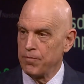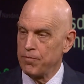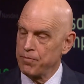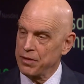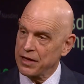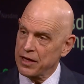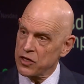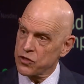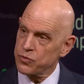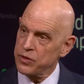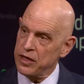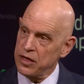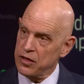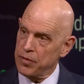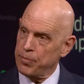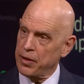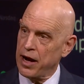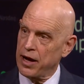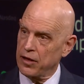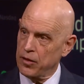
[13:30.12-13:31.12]
because we need
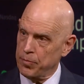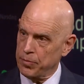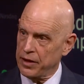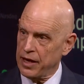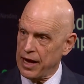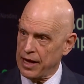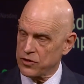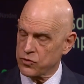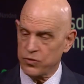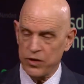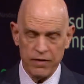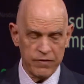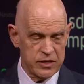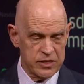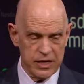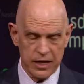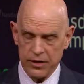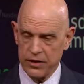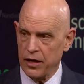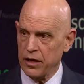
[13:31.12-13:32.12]
the pilot plants. We have the
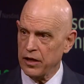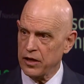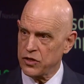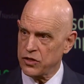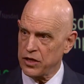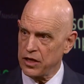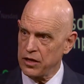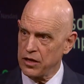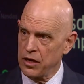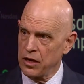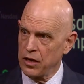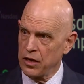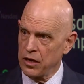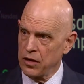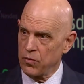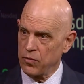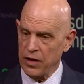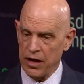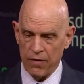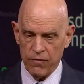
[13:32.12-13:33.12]
technology,
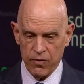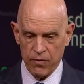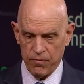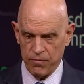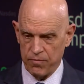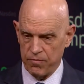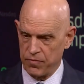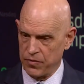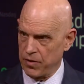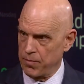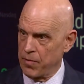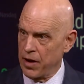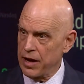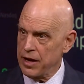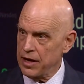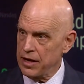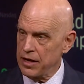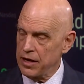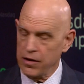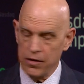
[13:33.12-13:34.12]
we have the
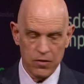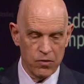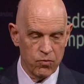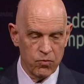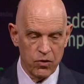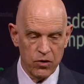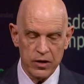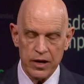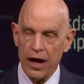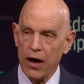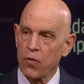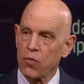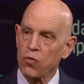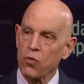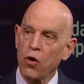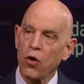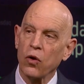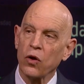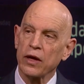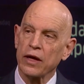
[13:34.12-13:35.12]
money, we're now
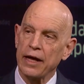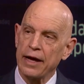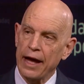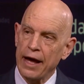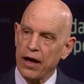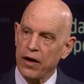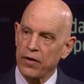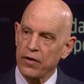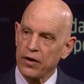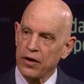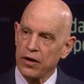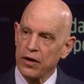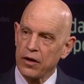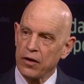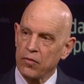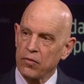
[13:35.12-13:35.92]
rolling it out.